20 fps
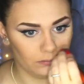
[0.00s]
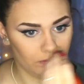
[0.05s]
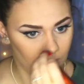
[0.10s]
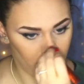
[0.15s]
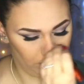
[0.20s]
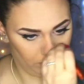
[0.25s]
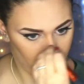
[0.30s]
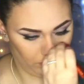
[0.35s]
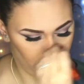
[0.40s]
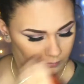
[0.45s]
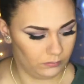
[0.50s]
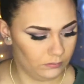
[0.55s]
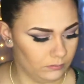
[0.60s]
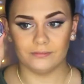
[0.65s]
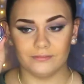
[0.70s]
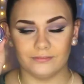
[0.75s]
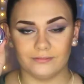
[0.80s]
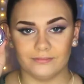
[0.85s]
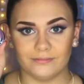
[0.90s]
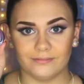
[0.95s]

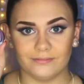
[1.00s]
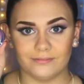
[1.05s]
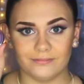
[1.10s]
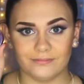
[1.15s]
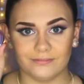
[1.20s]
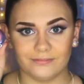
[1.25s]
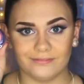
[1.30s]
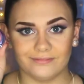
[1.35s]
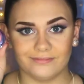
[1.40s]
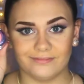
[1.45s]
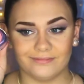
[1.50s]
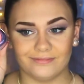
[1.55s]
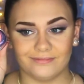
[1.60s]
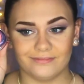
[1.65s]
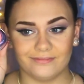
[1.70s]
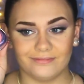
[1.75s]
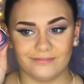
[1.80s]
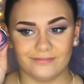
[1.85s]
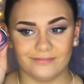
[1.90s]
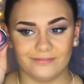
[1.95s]

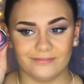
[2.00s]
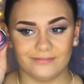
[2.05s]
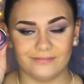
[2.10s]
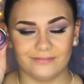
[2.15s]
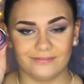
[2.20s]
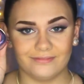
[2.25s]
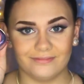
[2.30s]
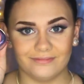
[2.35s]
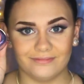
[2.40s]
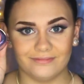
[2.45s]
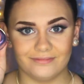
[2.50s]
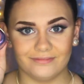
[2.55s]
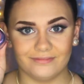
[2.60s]
[no speech]